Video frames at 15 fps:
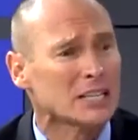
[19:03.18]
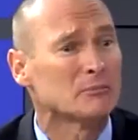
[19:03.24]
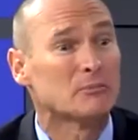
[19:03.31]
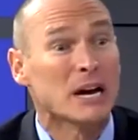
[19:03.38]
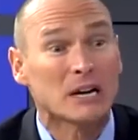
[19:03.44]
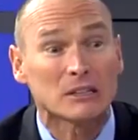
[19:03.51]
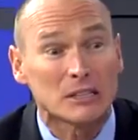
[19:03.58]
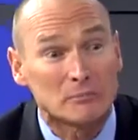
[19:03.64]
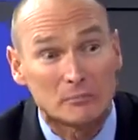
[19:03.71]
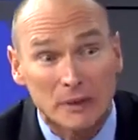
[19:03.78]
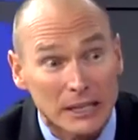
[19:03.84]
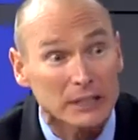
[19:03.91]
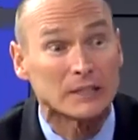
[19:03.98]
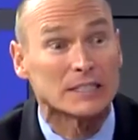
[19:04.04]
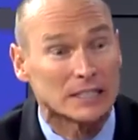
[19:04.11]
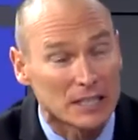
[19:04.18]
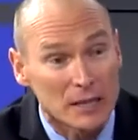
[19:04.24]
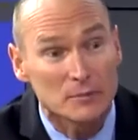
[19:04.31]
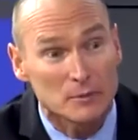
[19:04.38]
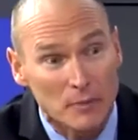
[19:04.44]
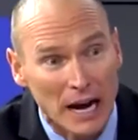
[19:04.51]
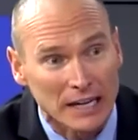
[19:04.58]
could barely peel his
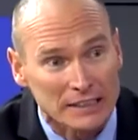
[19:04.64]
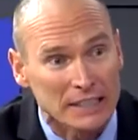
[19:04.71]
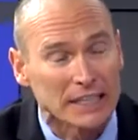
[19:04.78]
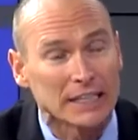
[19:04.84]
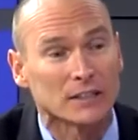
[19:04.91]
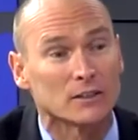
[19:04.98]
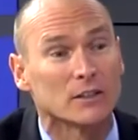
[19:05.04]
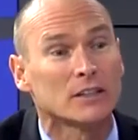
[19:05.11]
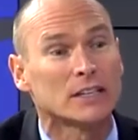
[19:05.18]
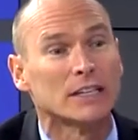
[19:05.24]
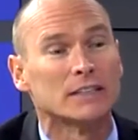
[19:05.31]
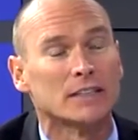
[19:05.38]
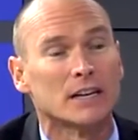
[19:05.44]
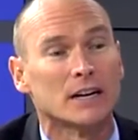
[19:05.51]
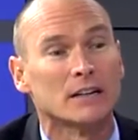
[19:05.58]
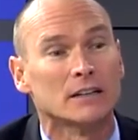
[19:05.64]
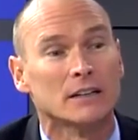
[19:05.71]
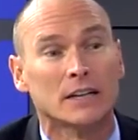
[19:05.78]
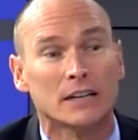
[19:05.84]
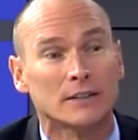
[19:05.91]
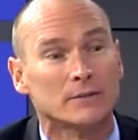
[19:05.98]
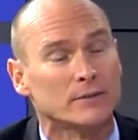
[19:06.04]
lips back to get a look in there.
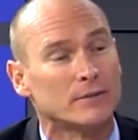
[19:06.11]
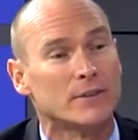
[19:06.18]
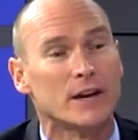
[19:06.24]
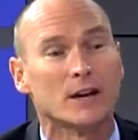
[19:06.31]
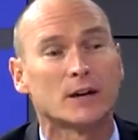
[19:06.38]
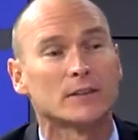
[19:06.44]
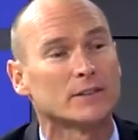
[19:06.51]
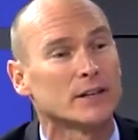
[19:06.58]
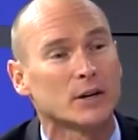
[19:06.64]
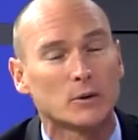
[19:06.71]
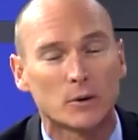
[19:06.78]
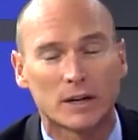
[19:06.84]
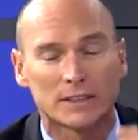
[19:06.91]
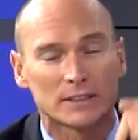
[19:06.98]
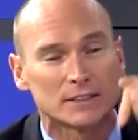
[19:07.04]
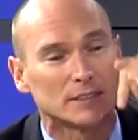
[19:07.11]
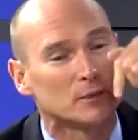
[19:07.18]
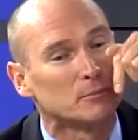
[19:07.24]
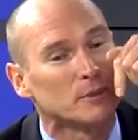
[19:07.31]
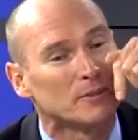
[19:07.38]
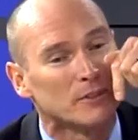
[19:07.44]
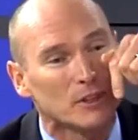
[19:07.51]
And there it was, the
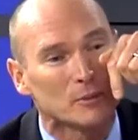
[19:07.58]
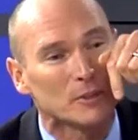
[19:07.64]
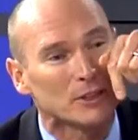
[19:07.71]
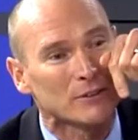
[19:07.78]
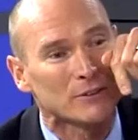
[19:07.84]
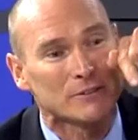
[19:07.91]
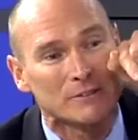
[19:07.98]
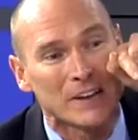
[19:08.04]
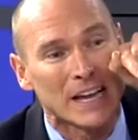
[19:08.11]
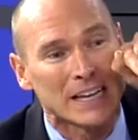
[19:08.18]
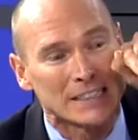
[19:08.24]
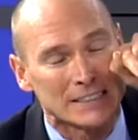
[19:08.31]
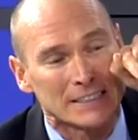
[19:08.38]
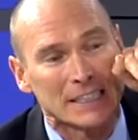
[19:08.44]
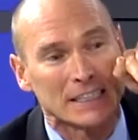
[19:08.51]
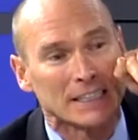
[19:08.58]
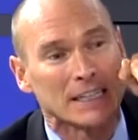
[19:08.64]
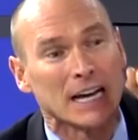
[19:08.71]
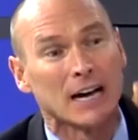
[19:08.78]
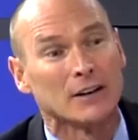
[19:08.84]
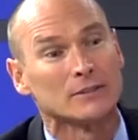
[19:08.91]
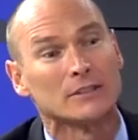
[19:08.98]
proverbial fang sticking
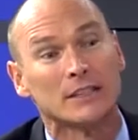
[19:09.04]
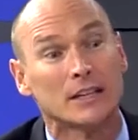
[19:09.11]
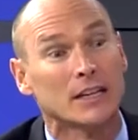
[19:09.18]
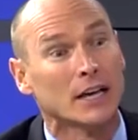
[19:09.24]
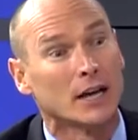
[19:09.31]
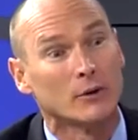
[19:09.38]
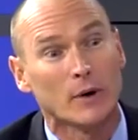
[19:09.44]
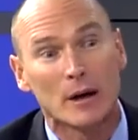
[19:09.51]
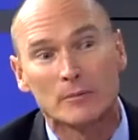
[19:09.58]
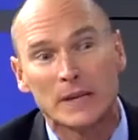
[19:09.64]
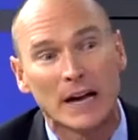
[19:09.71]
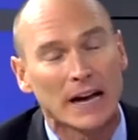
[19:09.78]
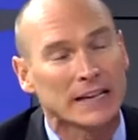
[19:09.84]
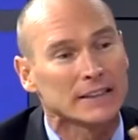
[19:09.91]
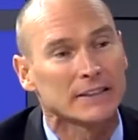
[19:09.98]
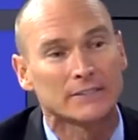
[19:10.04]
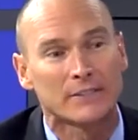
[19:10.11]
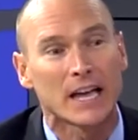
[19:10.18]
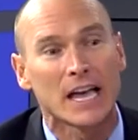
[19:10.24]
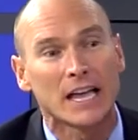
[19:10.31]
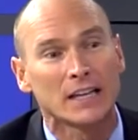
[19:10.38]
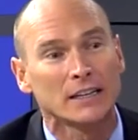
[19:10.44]
out. And right behind the
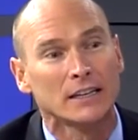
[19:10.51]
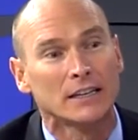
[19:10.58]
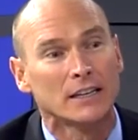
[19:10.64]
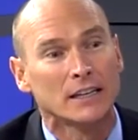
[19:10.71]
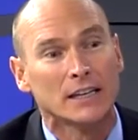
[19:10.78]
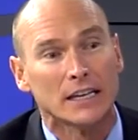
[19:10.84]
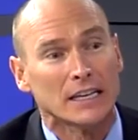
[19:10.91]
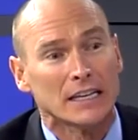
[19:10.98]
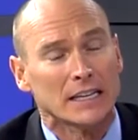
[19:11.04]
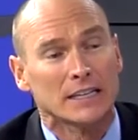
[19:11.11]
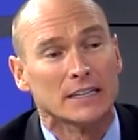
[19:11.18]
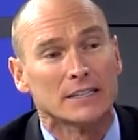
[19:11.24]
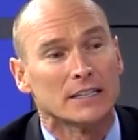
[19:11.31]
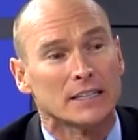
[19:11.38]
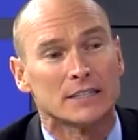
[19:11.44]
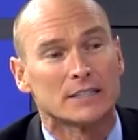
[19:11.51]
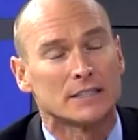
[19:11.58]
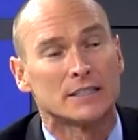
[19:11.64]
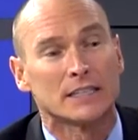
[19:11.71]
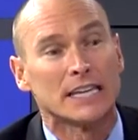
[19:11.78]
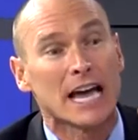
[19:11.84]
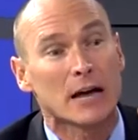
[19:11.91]
fang is
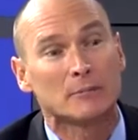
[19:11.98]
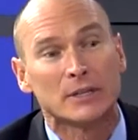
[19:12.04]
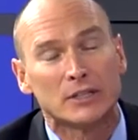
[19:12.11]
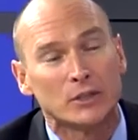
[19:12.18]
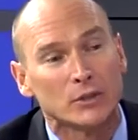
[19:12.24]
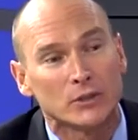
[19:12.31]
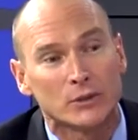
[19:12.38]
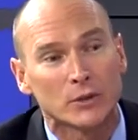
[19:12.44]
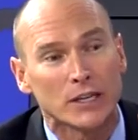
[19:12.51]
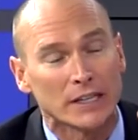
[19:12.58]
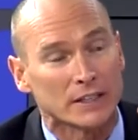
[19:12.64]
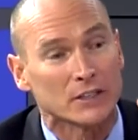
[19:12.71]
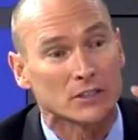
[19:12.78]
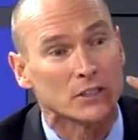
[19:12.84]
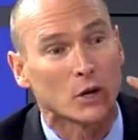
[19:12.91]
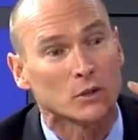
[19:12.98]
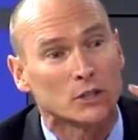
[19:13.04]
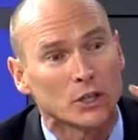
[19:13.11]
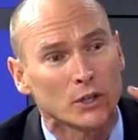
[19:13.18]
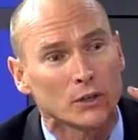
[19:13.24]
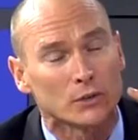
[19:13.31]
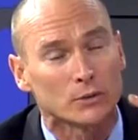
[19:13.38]
the gappy tooth grin. There's no
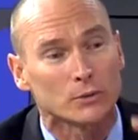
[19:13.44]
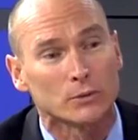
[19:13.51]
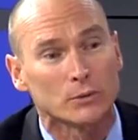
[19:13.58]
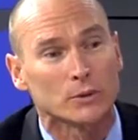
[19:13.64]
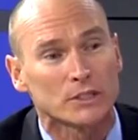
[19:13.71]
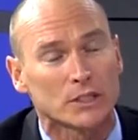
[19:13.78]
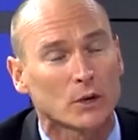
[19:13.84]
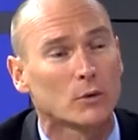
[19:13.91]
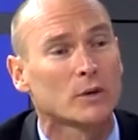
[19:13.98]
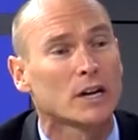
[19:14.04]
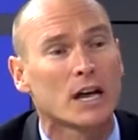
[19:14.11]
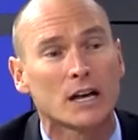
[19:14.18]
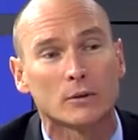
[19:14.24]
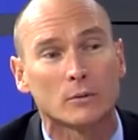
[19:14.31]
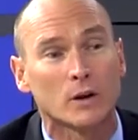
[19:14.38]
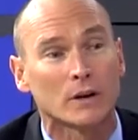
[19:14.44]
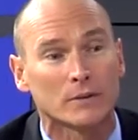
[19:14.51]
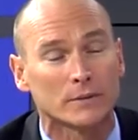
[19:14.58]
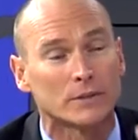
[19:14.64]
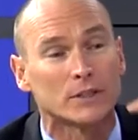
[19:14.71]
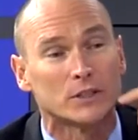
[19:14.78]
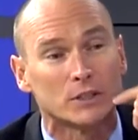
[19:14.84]
tooth. What's going on? Well,
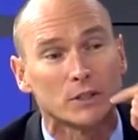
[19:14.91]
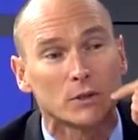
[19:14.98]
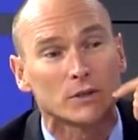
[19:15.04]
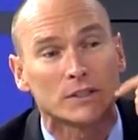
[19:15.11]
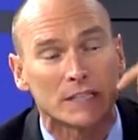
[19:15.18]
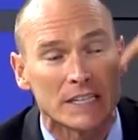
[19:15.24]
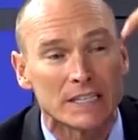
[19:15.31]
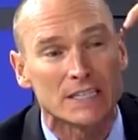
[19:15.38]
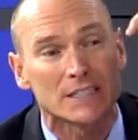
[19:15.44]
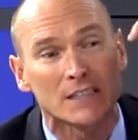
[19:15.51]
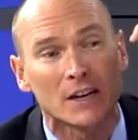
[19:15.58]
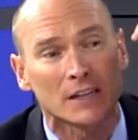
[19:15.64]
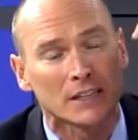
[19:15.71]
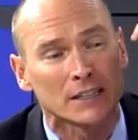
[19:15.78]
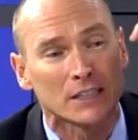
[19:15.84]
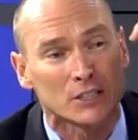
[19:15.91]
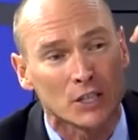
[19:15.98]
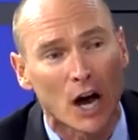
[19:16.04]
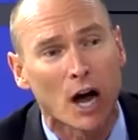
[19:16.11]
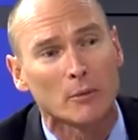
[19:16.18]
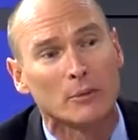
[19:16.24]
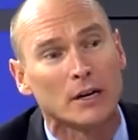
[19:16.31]
the tooth is stuck in the
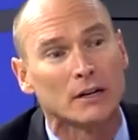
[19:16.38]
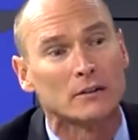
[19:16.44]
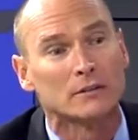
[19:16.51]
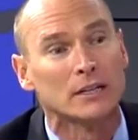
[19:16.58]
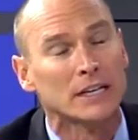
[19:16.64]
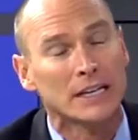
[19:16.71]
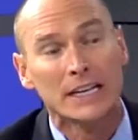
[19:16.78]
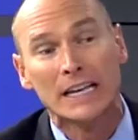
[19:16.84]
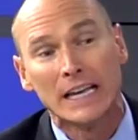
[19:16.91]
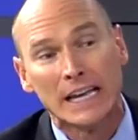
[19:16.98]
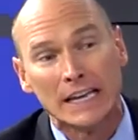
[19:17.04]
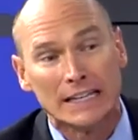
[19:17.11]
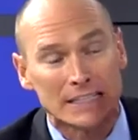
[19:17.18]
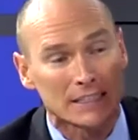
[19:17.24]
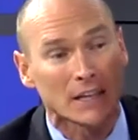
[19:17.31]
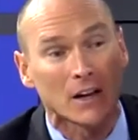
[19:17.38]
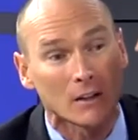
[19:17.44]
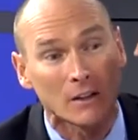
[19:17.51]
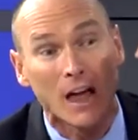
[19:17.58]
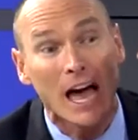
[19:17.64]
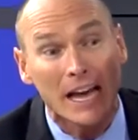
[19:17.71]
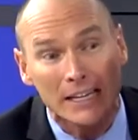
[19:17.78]
jawbone and it's
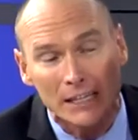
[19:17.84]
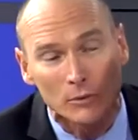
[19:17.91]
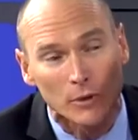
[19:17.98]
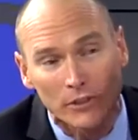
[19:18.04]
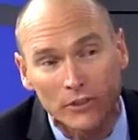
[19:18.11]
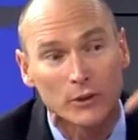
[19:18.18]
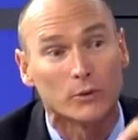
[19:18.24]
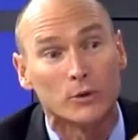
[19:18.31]
colliding with the